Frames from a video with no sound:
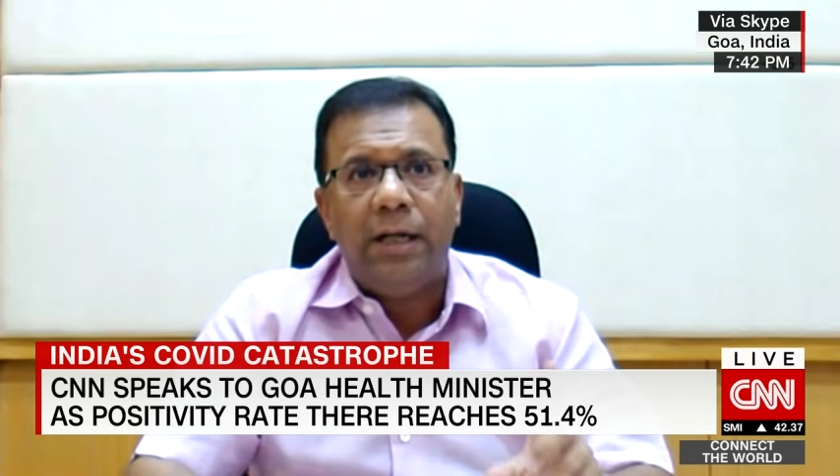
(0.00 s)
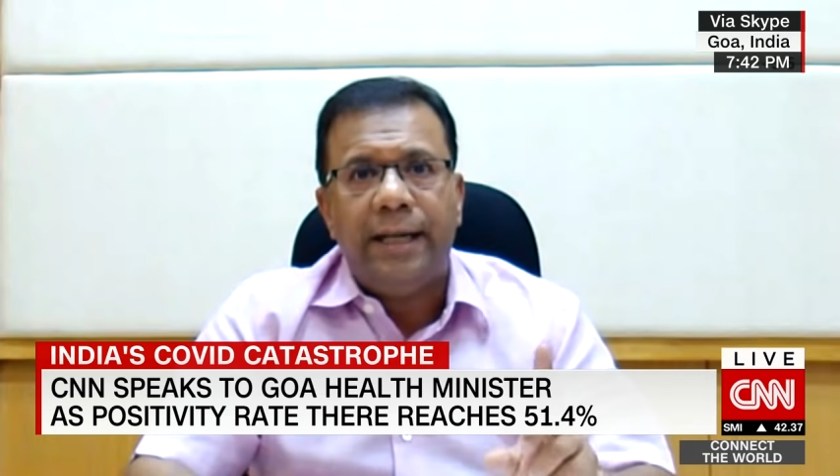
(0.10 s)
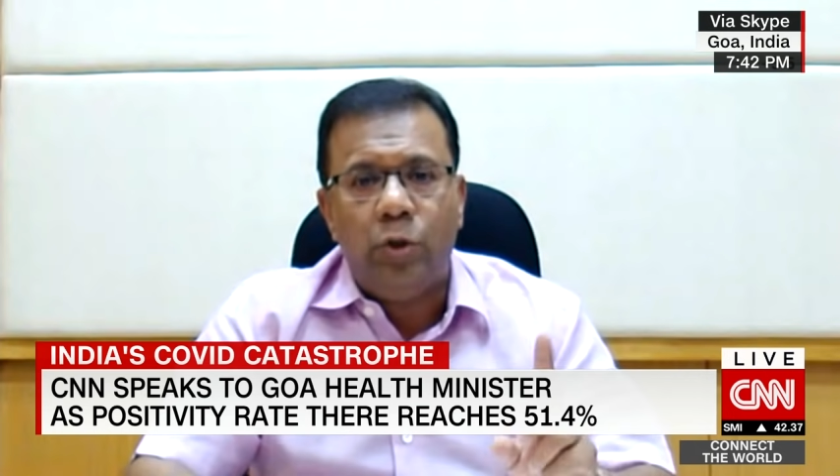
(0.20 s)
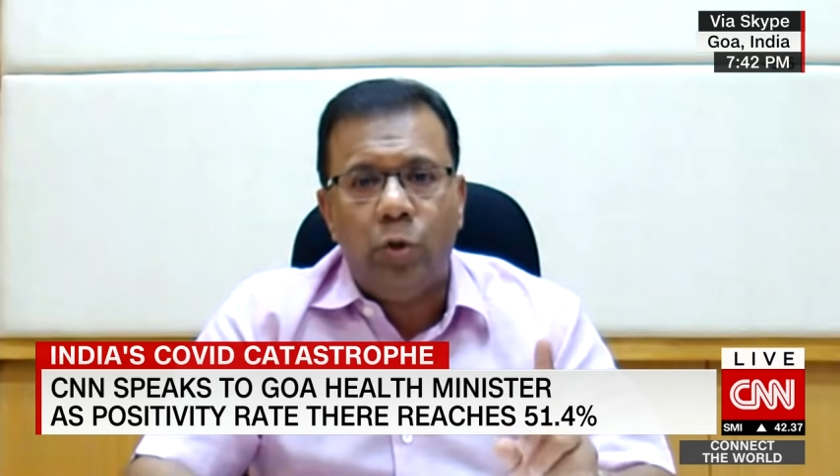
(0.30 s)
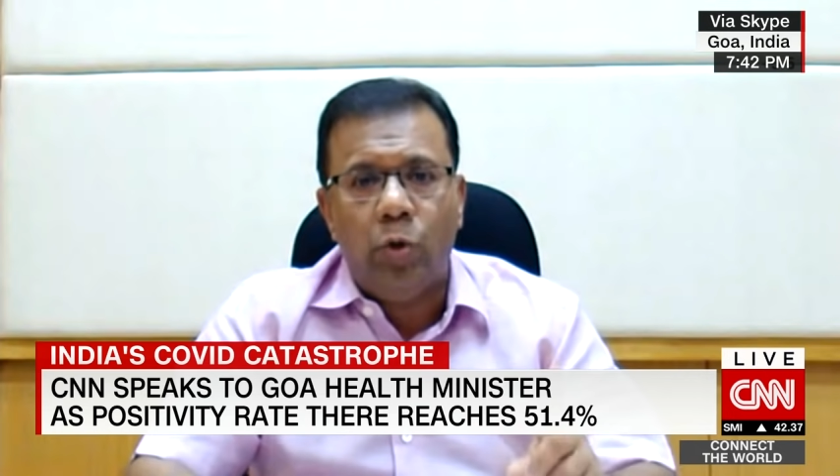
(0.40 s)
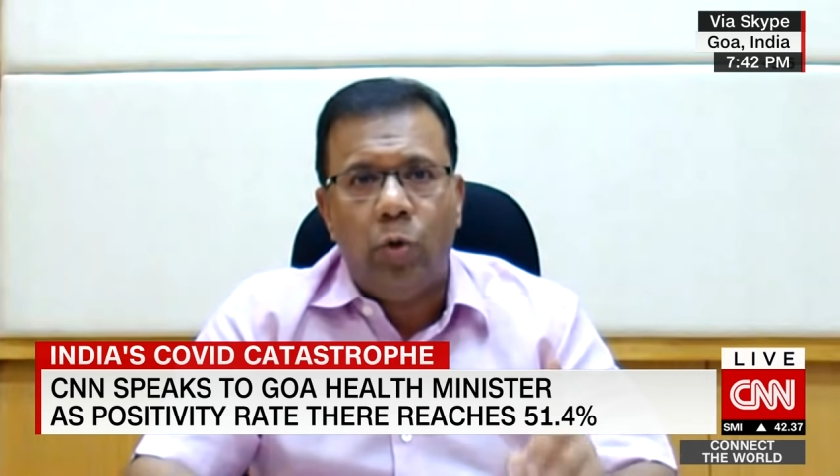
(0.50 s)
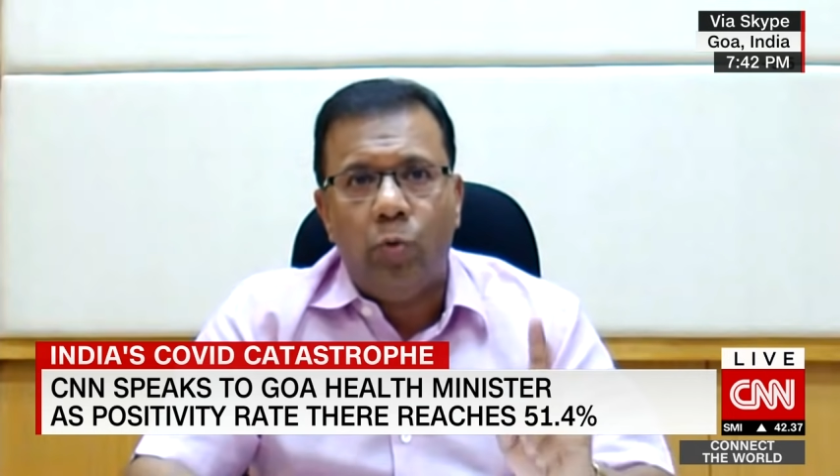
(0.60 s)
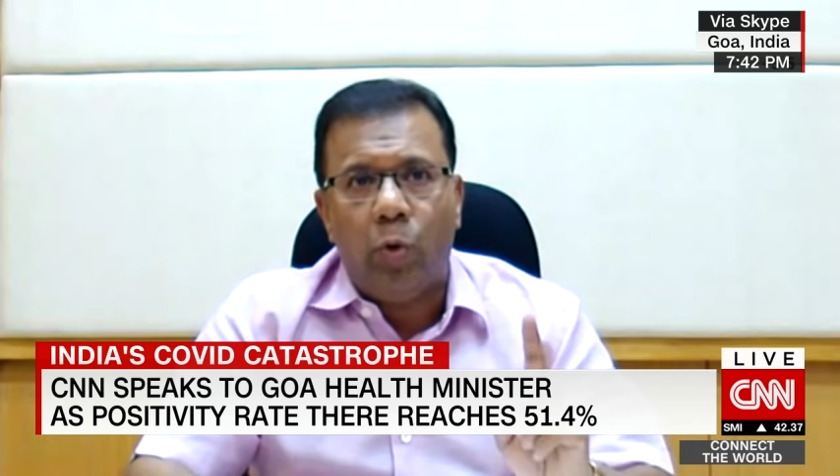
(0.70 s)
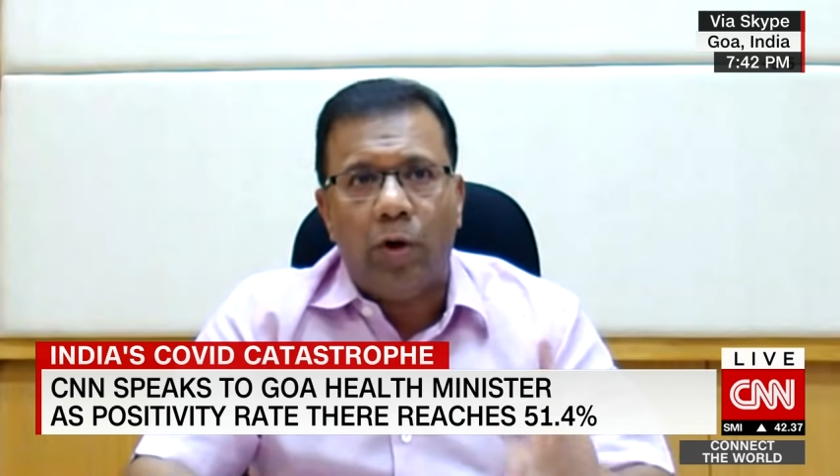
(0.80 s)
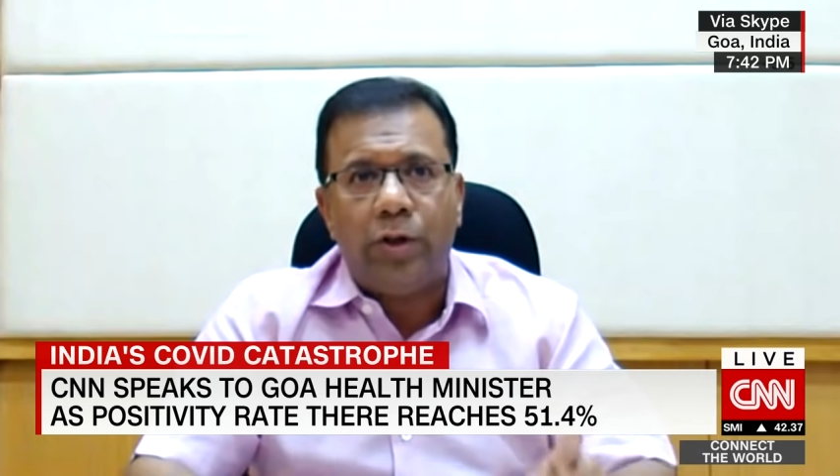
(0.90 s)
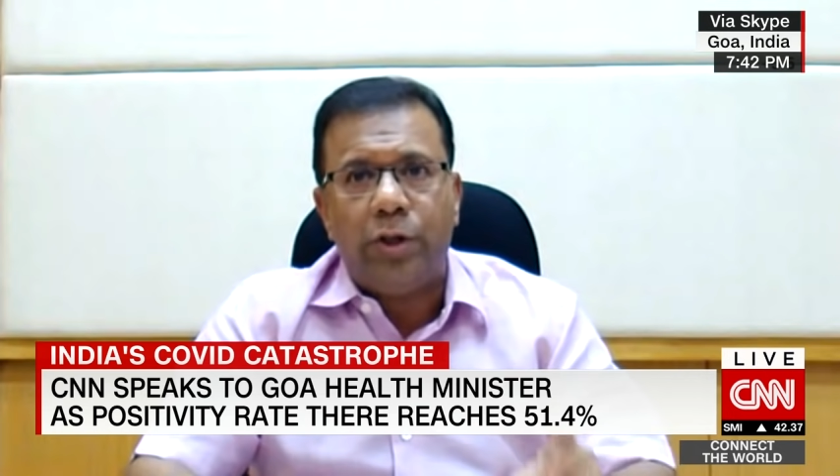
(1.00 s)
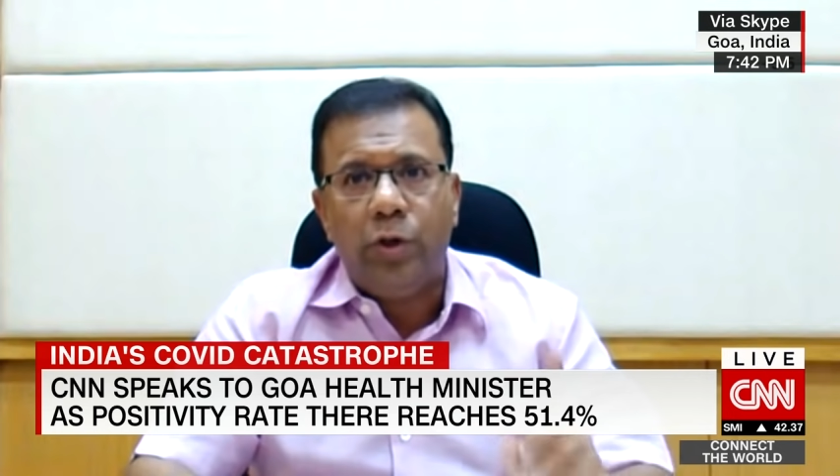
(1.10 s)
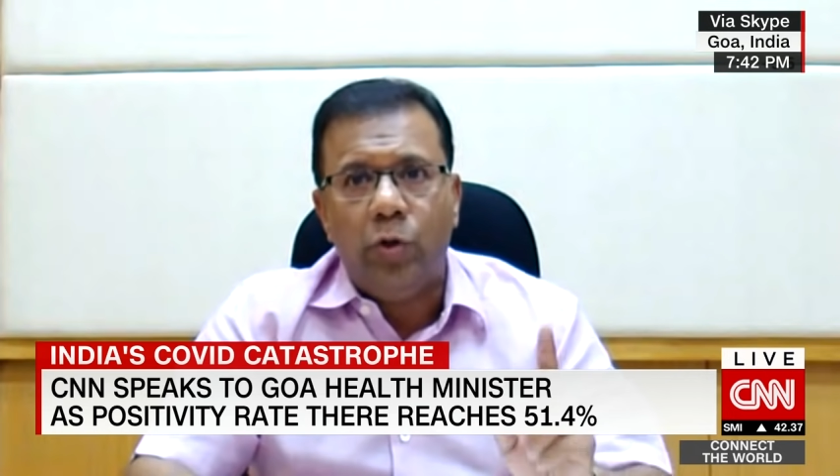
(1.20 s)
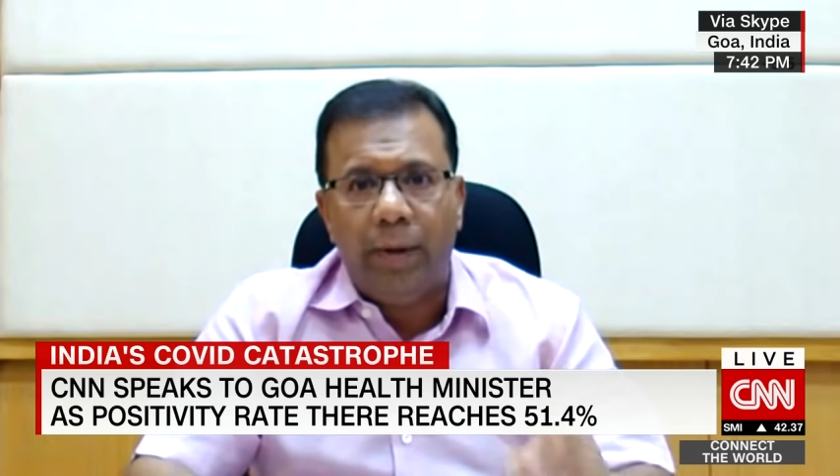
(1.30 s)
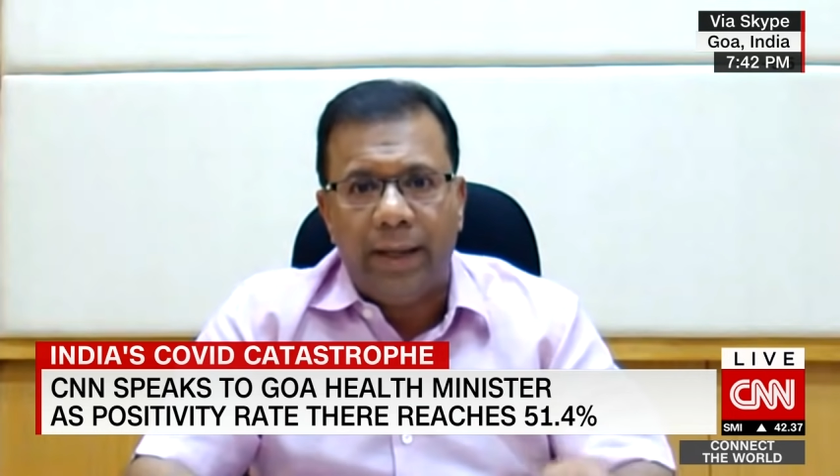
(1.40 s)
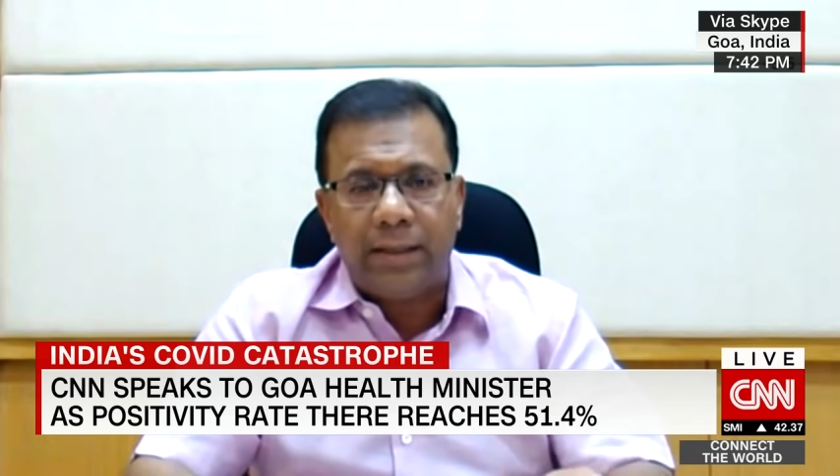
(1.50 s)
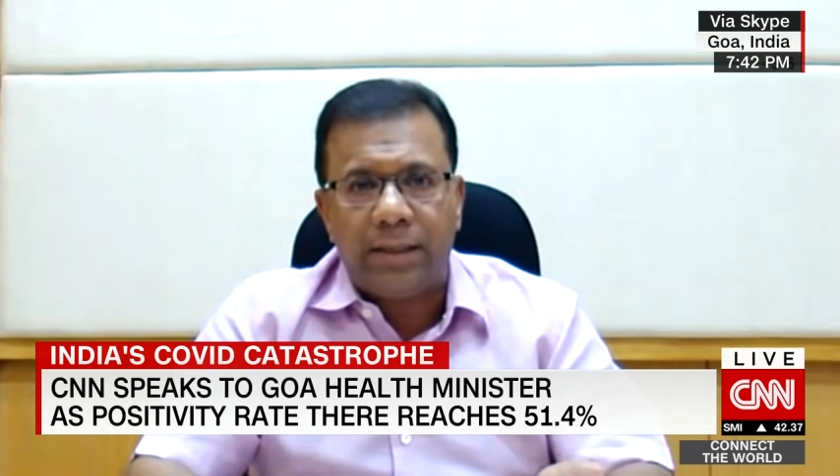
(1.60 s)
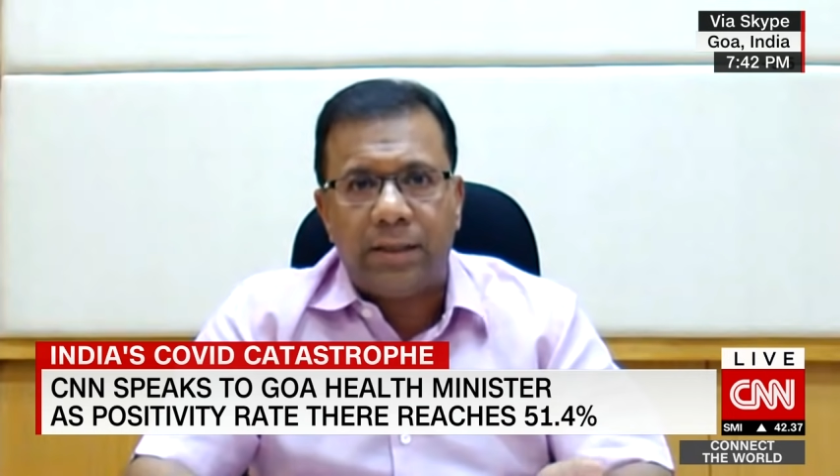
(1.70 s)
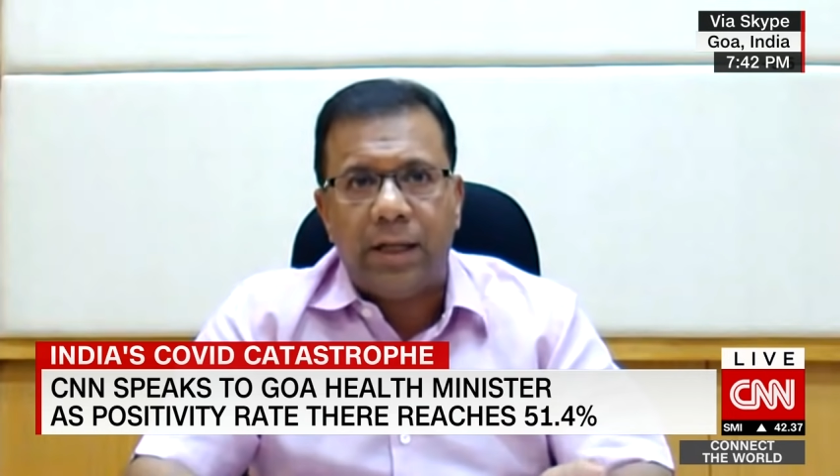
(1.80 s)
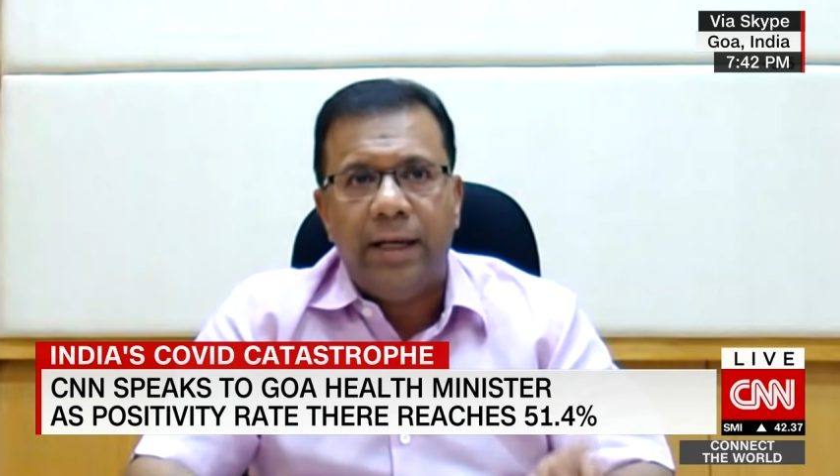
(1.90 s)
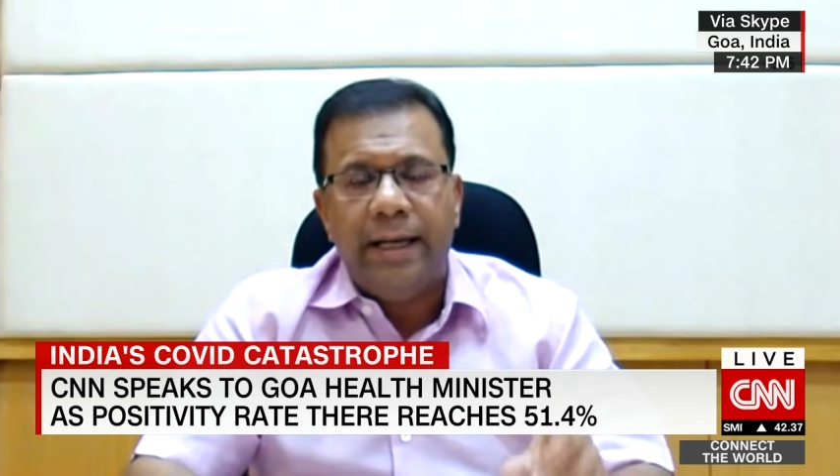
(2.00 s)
that do what you must